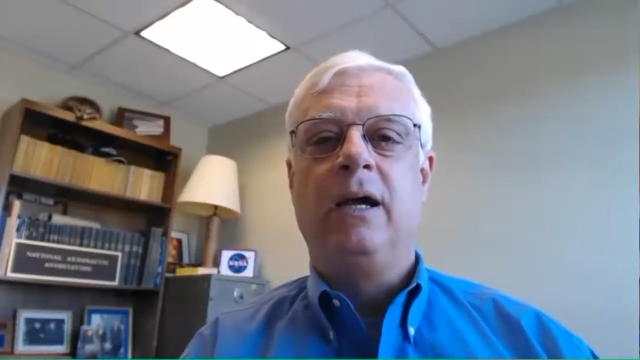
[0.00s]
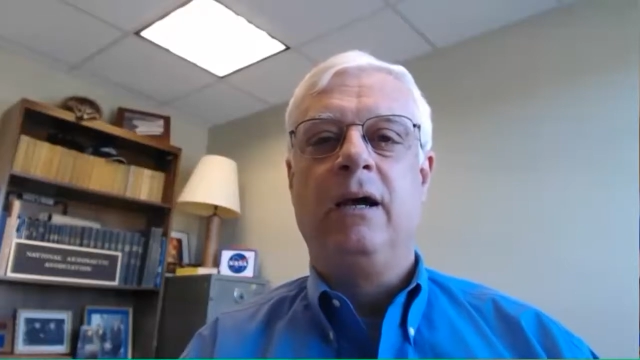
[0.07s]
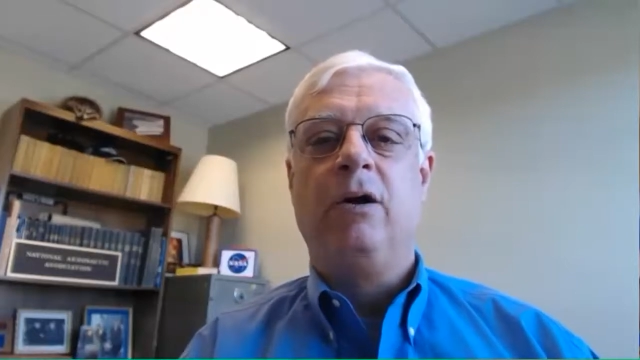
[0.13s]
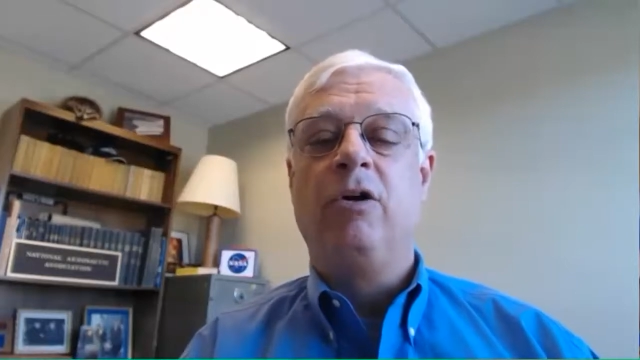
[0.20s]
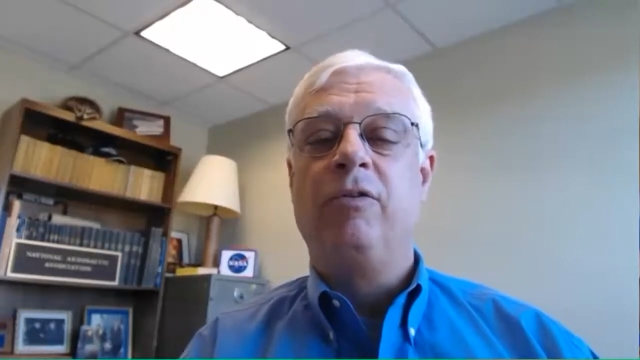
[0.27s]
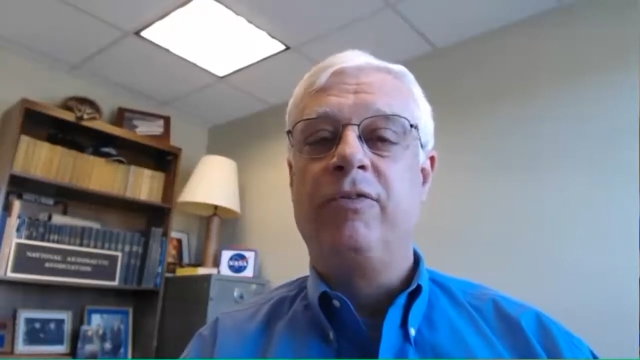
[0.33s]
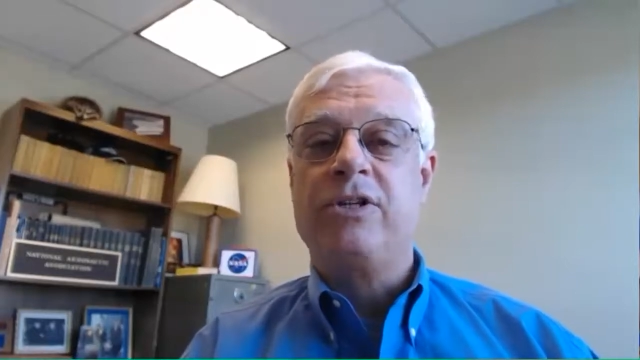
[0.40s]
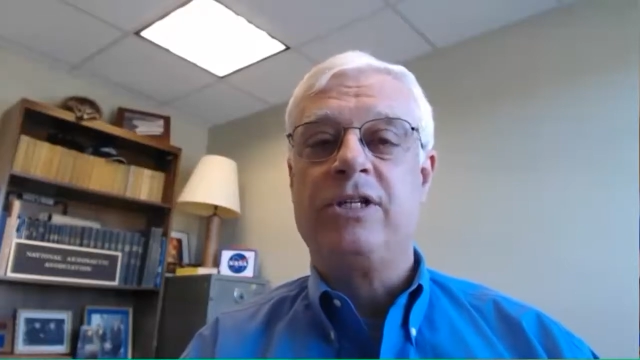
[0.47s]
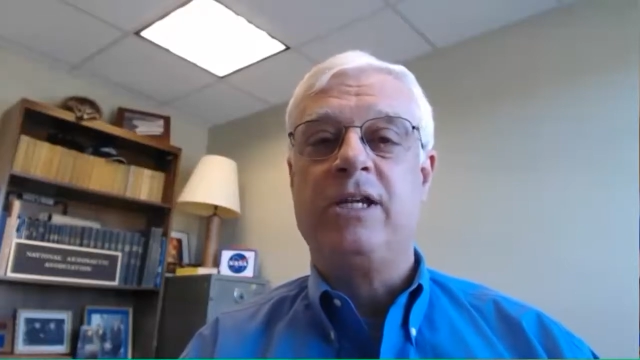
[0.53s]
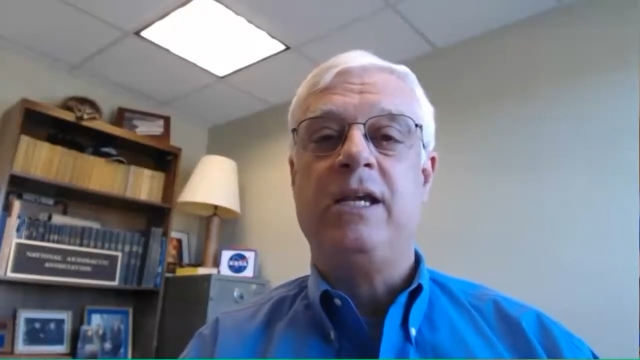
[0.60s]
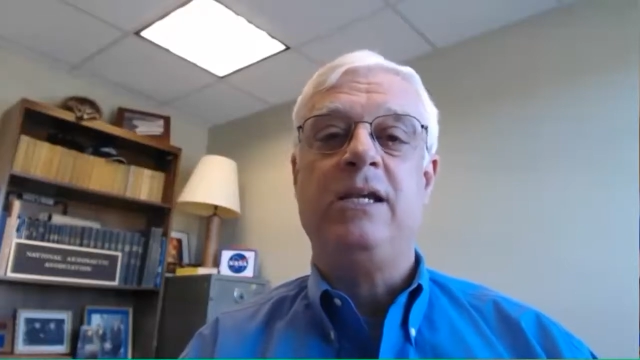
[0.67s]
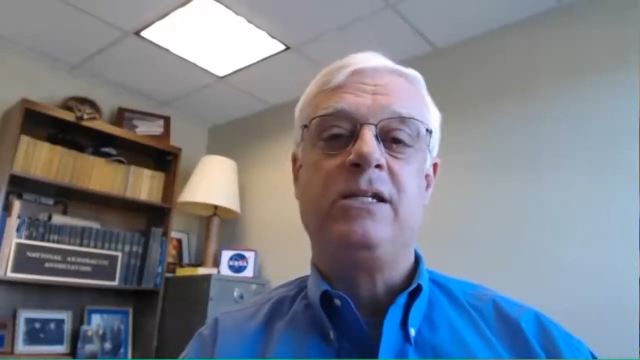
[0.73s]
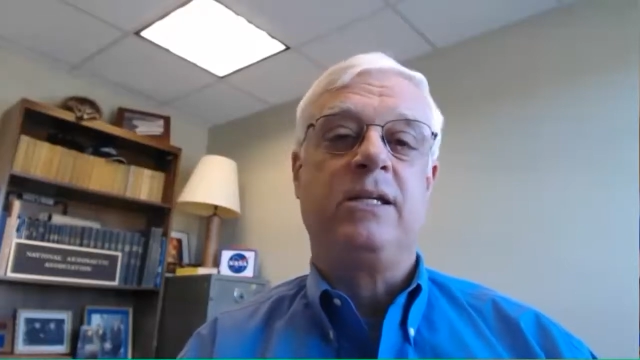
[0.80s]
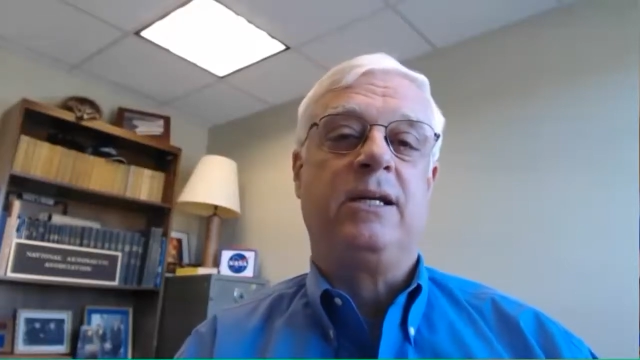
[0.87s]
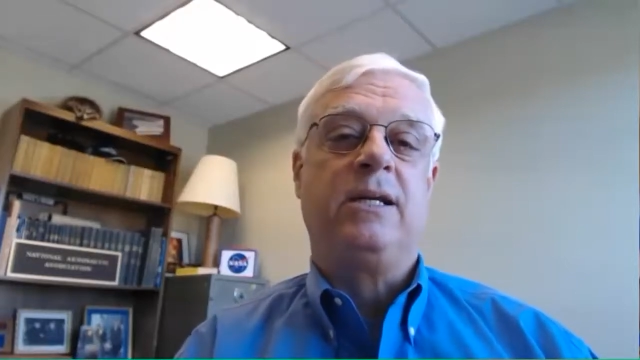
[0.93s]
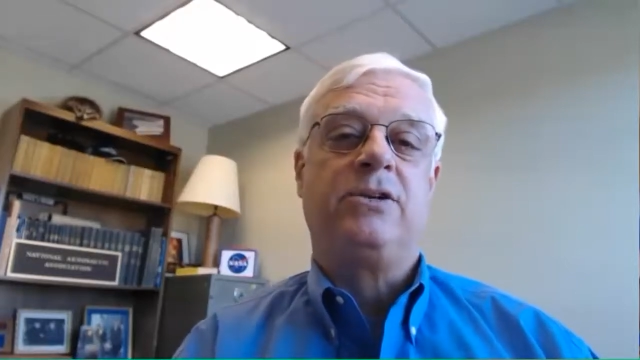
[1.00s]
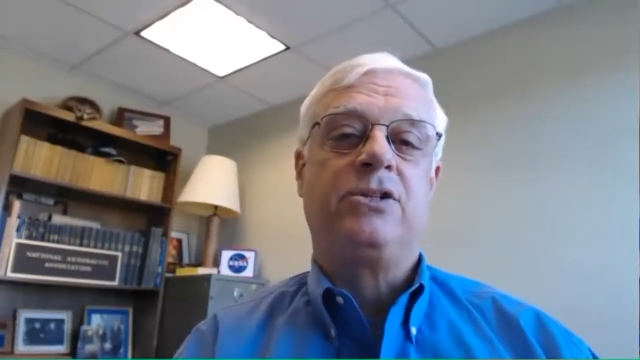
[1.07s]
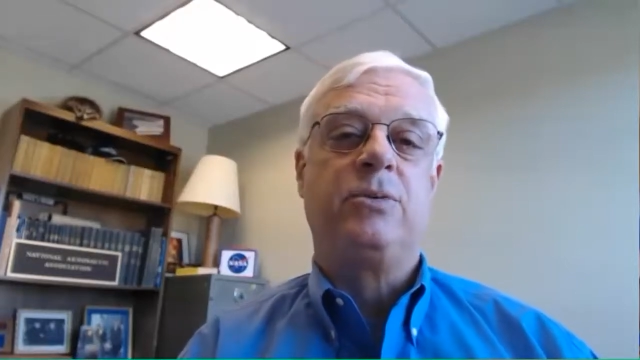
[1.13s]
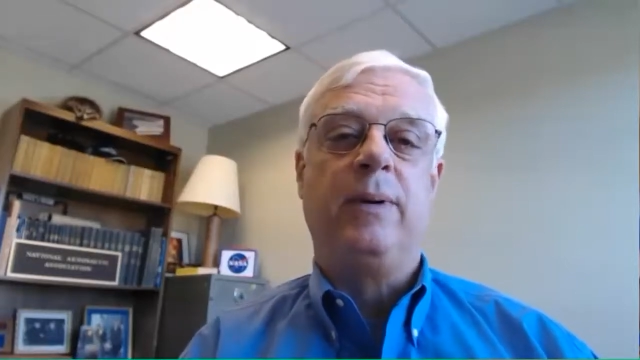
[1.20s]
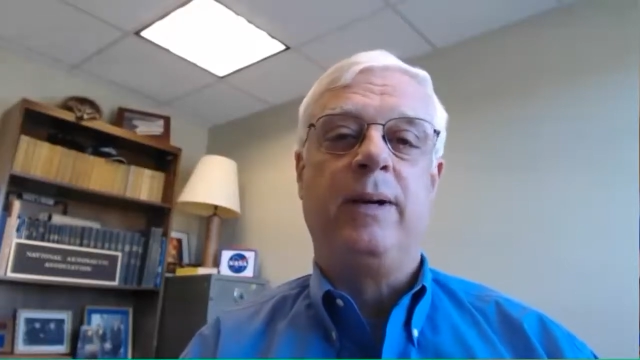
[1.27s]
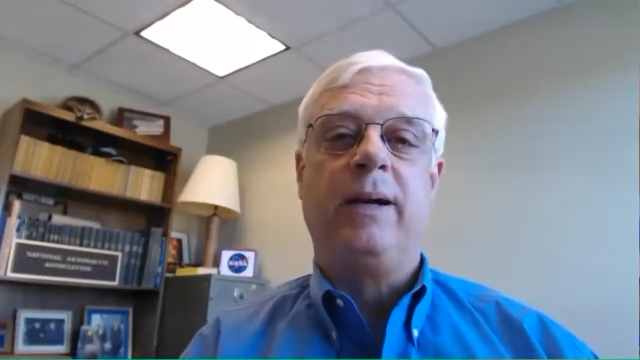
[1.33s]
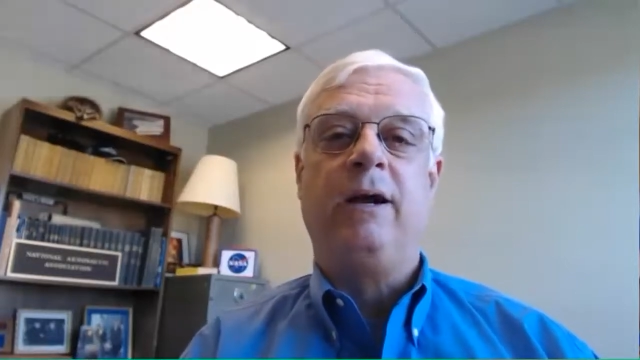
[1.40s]
overseas and
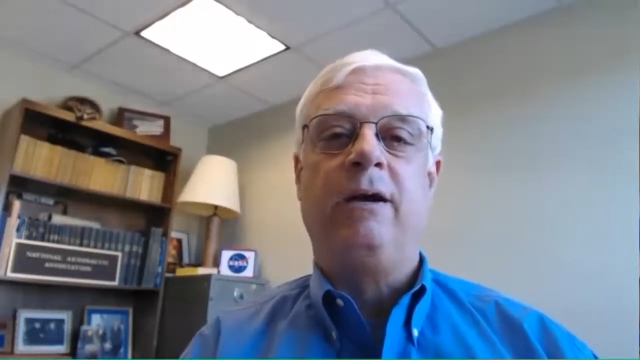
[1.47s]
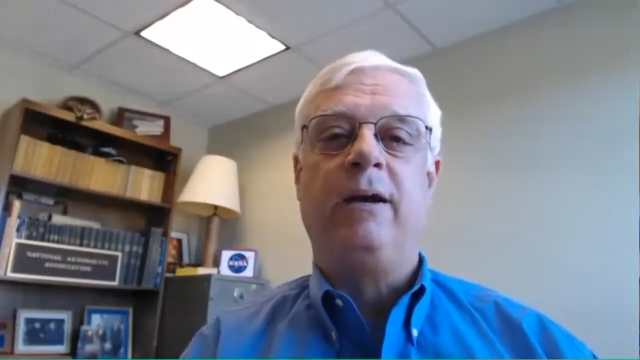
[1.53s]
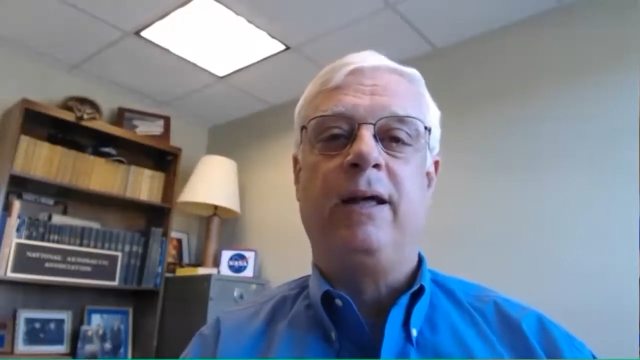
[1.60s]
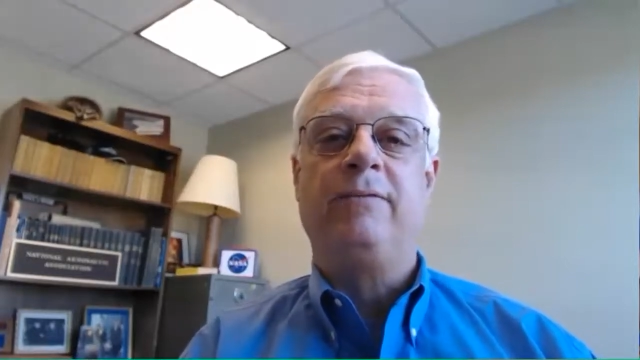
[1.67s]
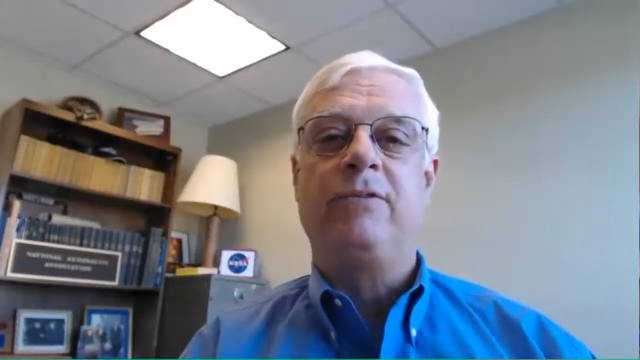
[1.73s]
elsewhere,